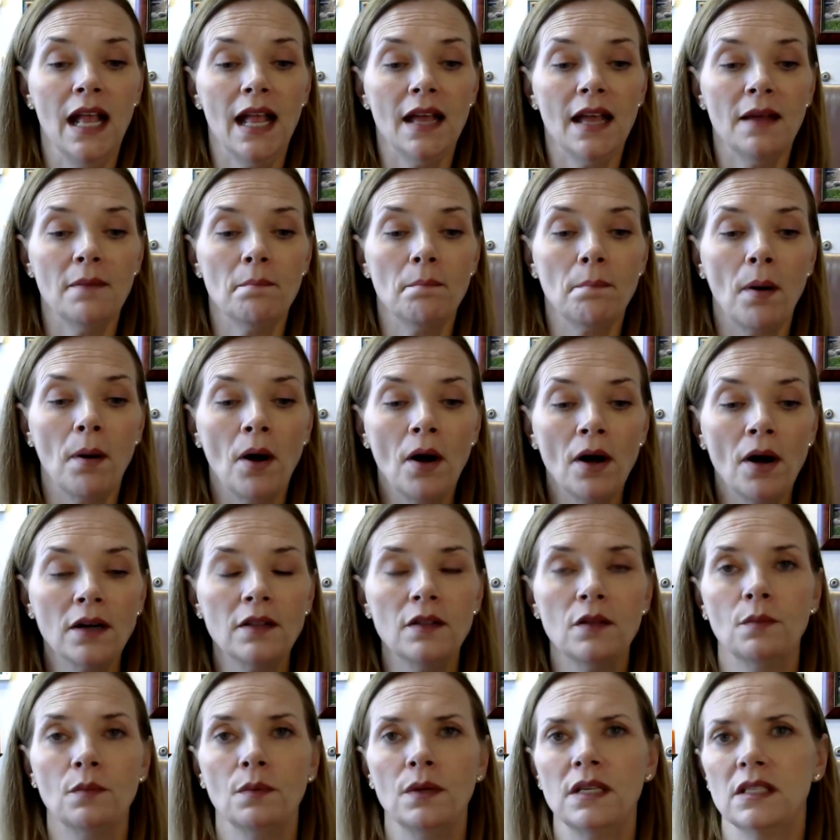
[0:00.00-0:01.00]
And part
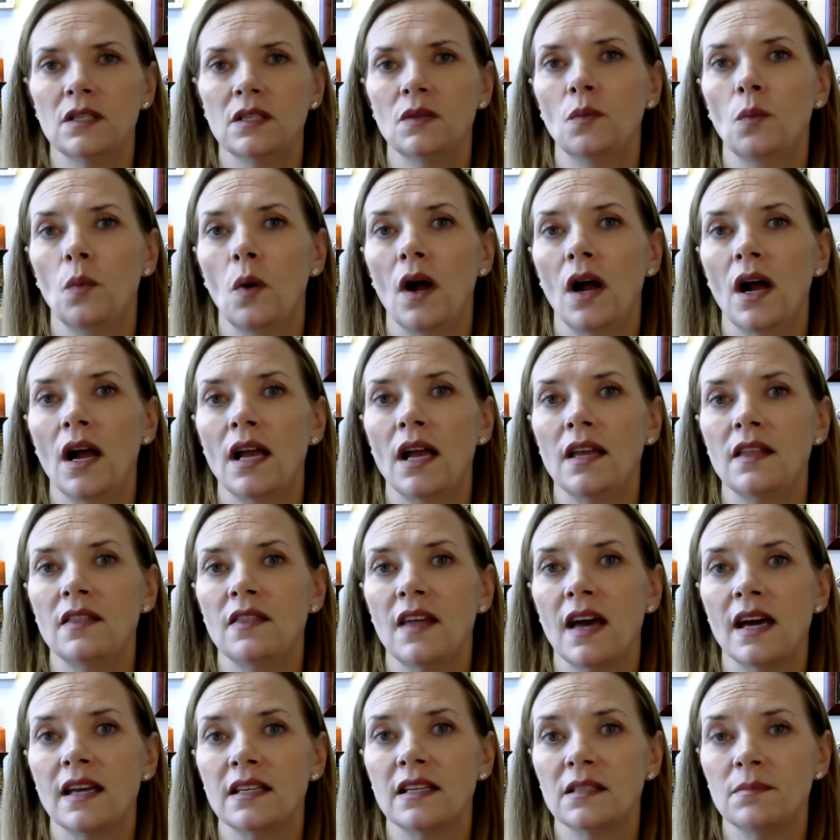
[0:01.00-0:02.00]
of the reason why
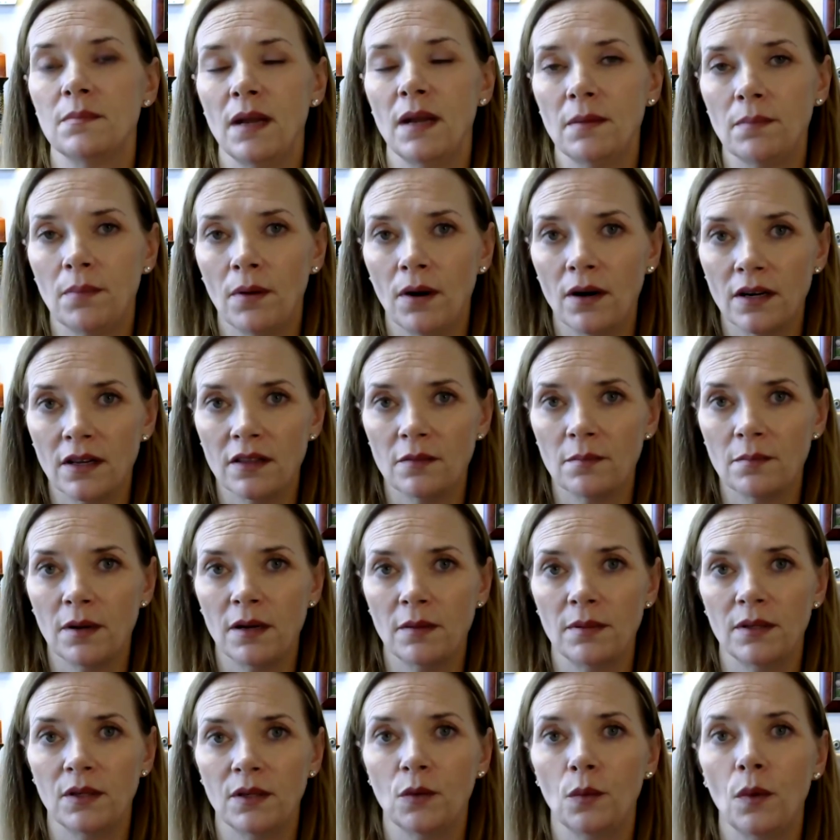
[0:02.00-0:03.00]
that is made part of the
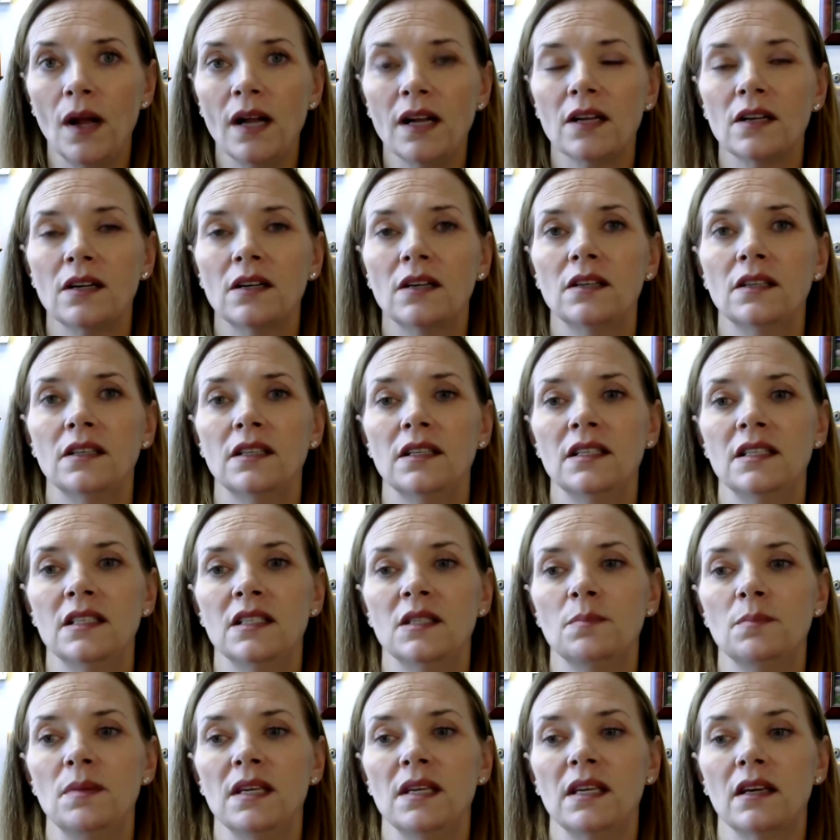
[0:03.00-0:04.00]
public record
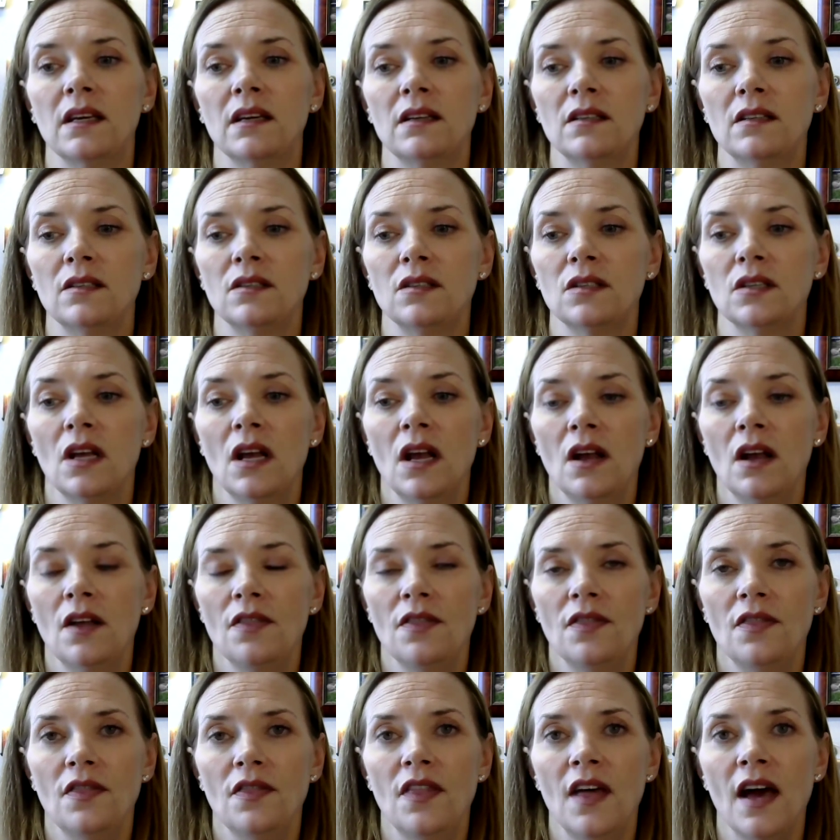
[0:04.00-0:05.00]
is because
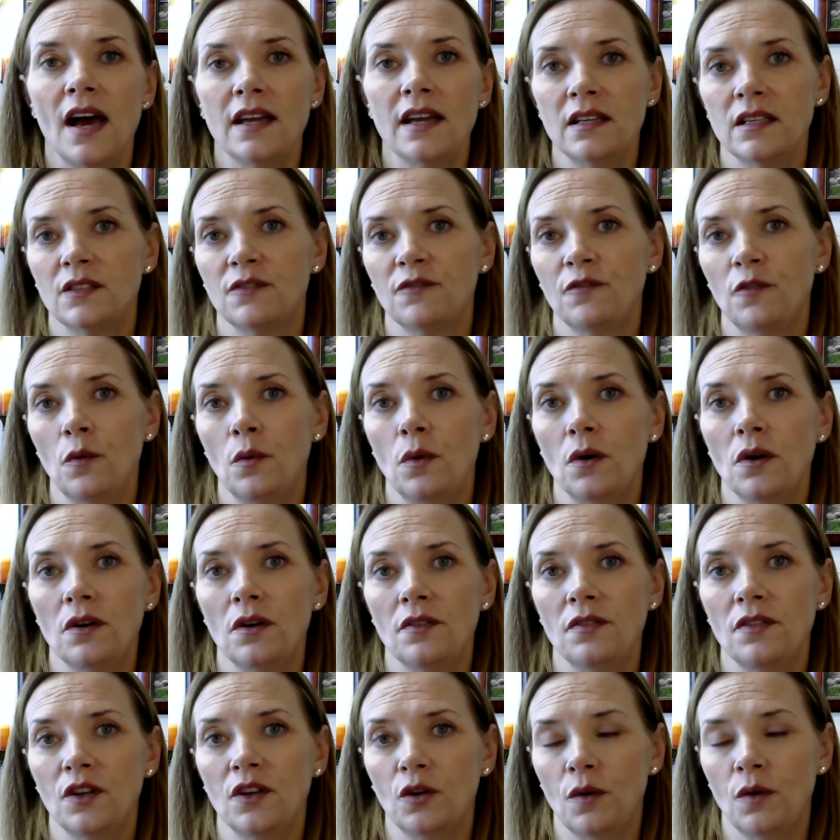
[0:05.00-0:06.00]
that is
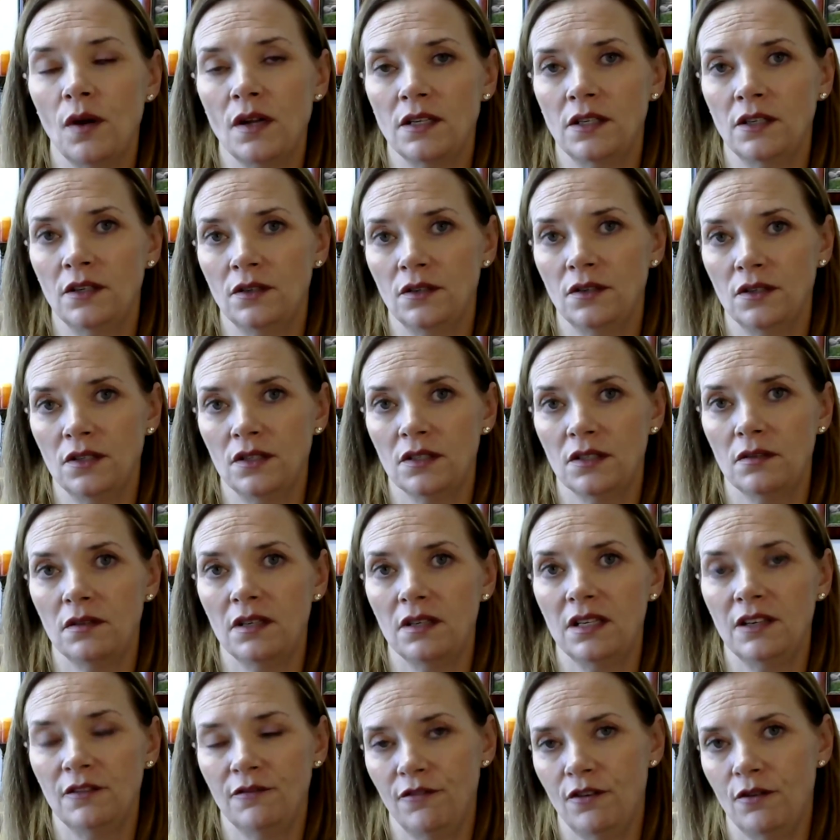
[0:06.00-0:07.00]
for the creditor's
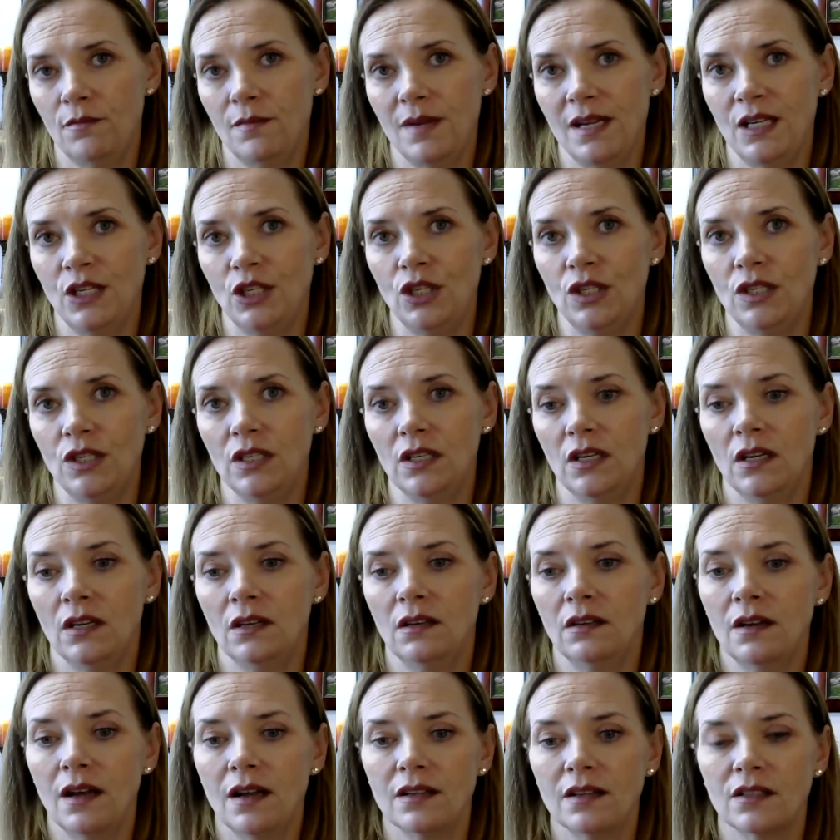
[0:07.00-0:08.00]
information,
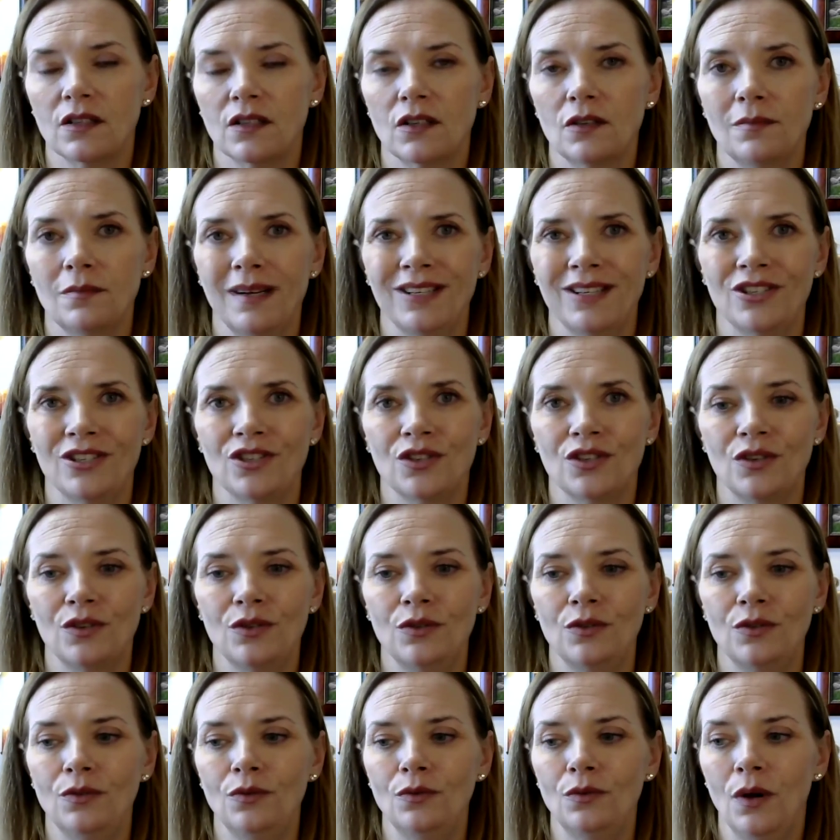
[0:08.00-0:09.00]
not so much
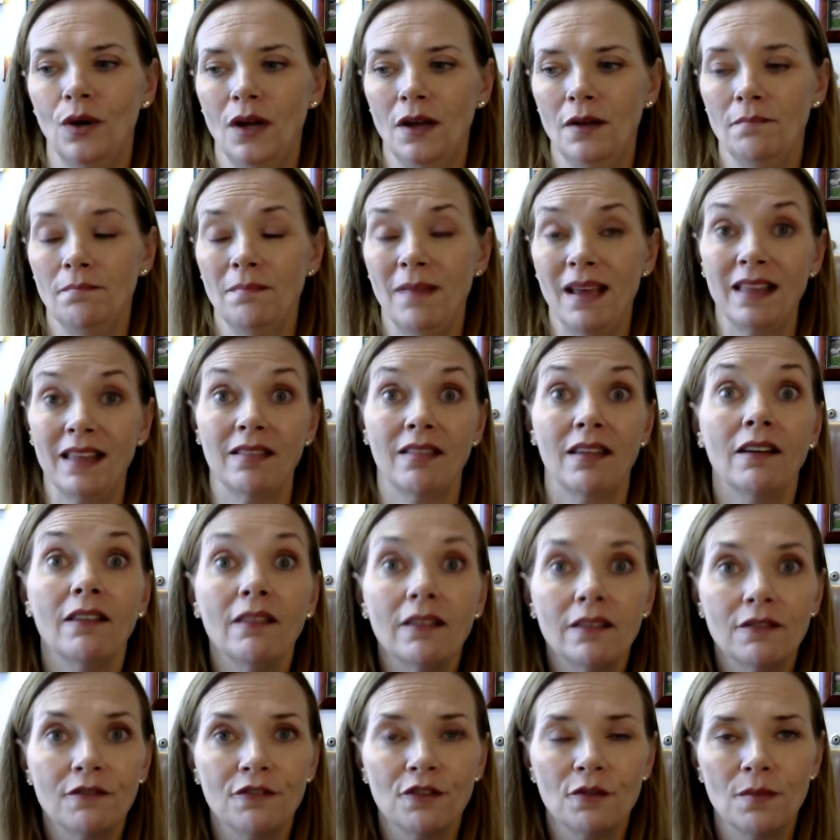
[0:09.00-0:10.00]
to make
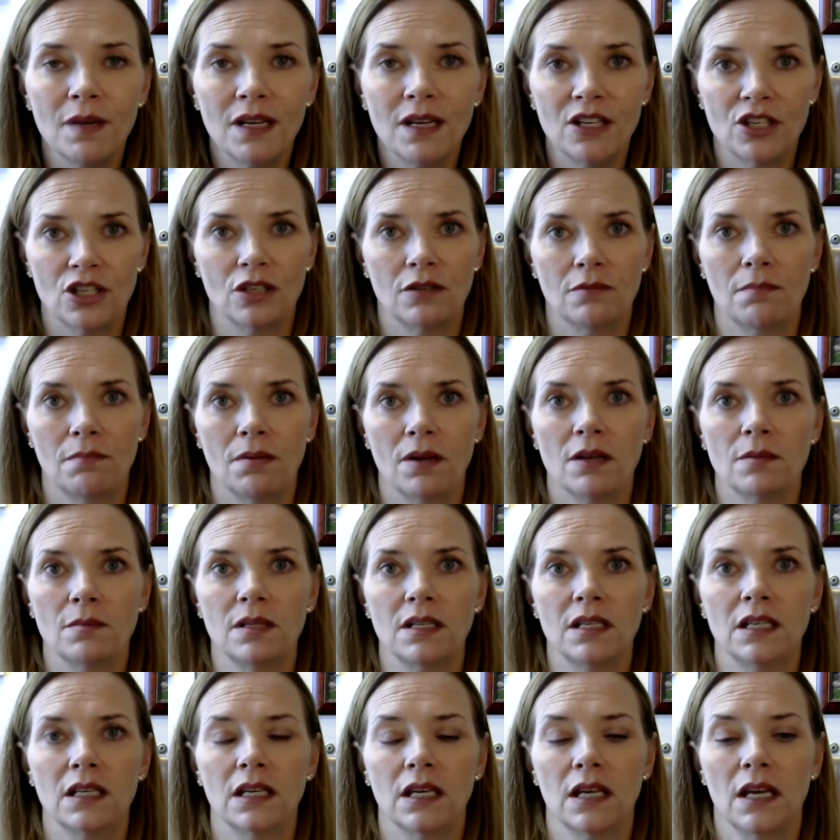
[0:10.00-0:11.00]
their information
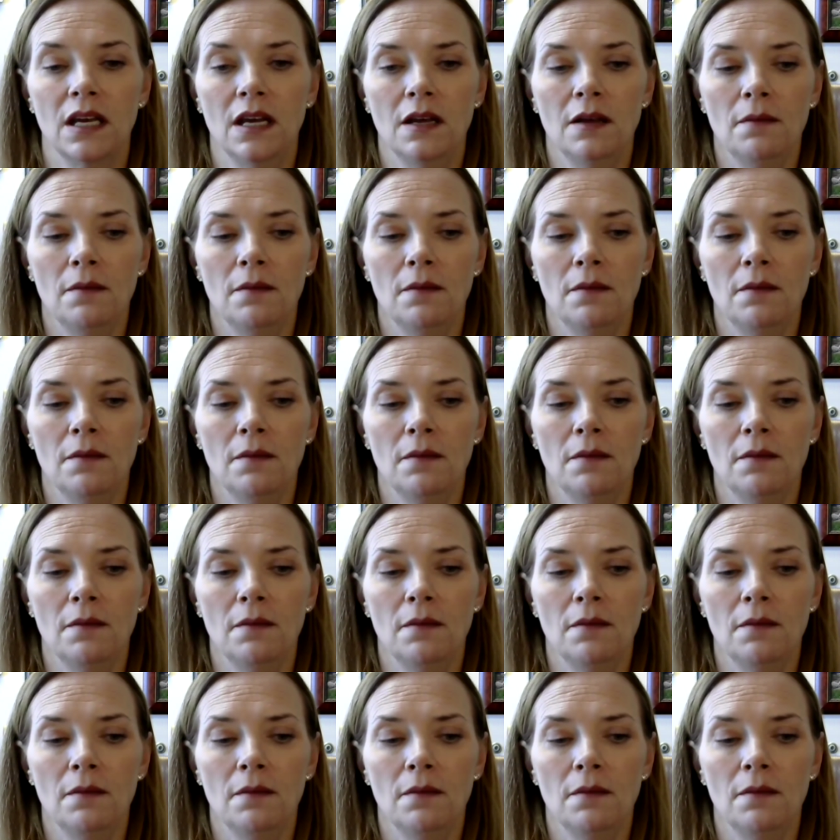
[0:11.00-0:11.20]
public.